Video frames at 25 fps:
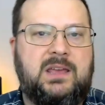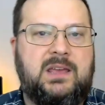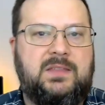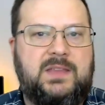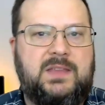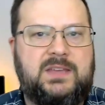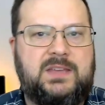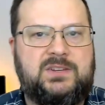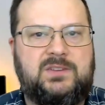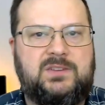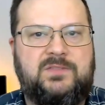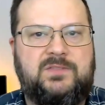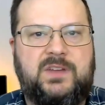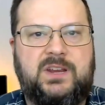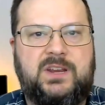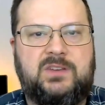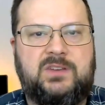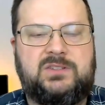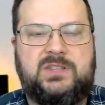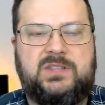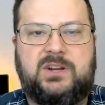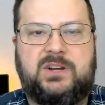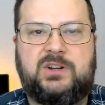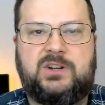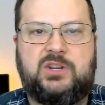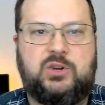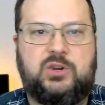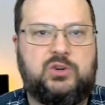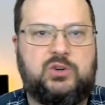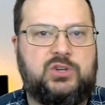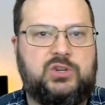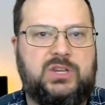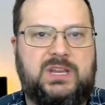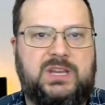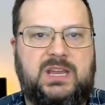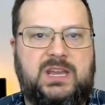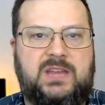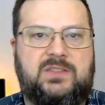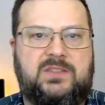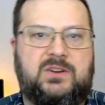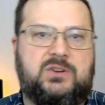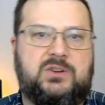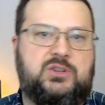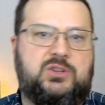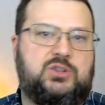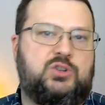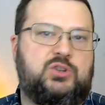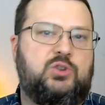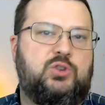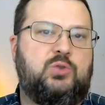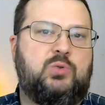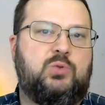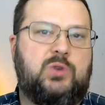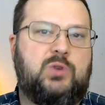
These are videos that are usually either too